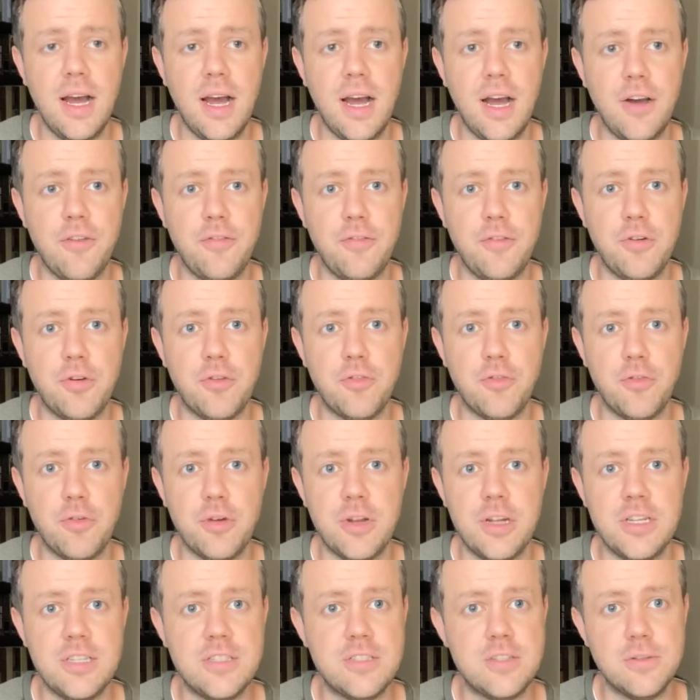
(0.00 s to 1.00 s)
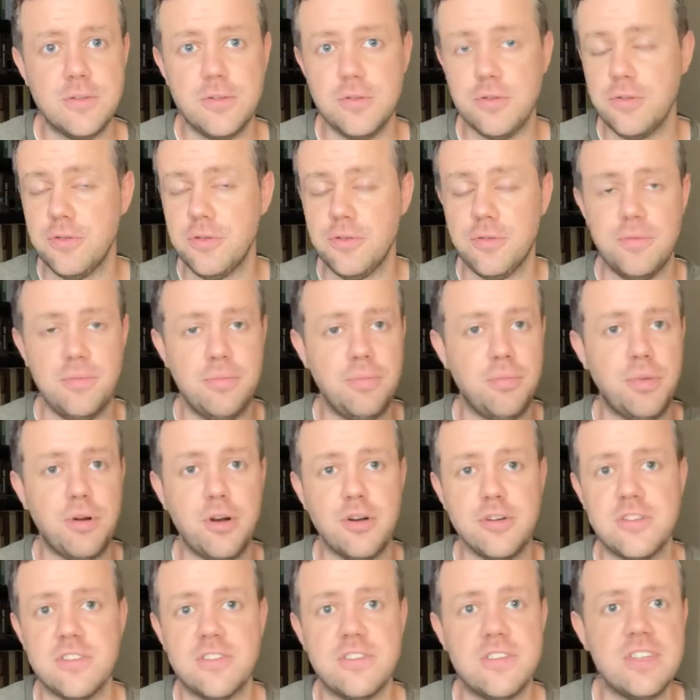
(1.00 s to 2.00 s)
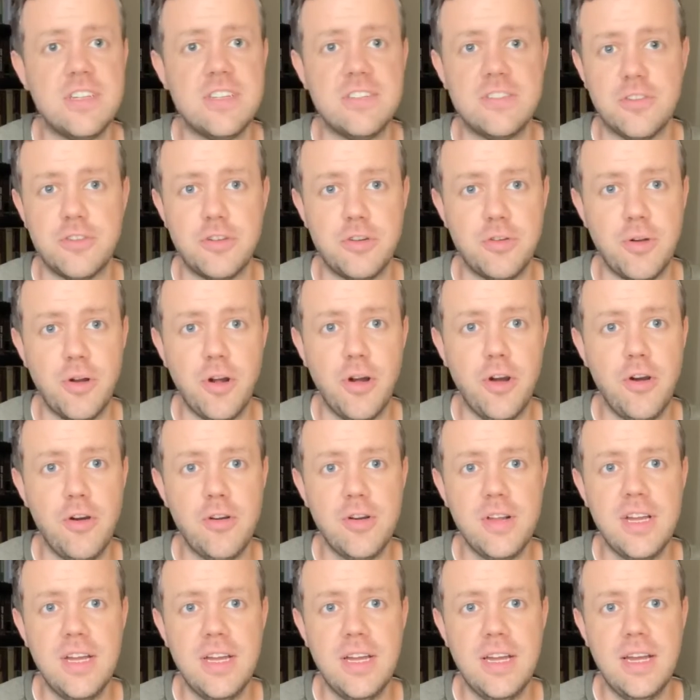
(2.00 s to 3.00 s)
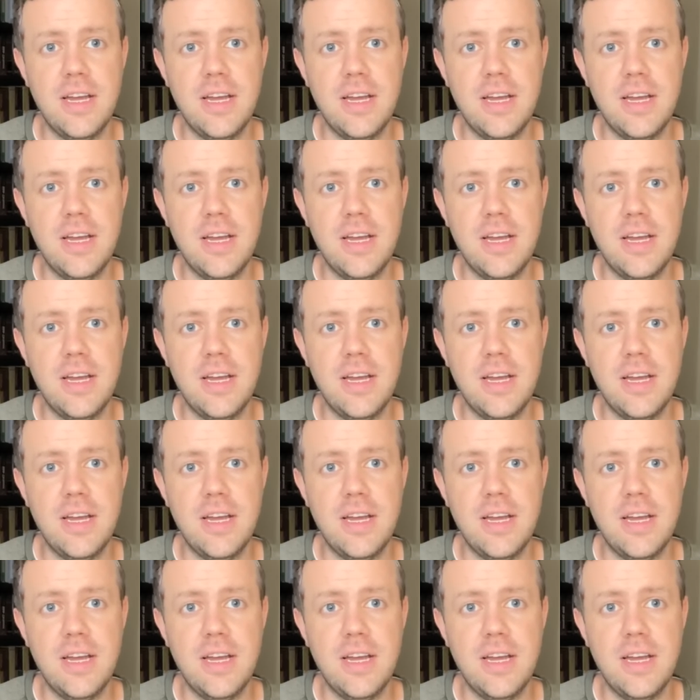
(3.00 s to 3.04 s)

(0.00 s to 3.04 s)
Feel free to purchase these on your own.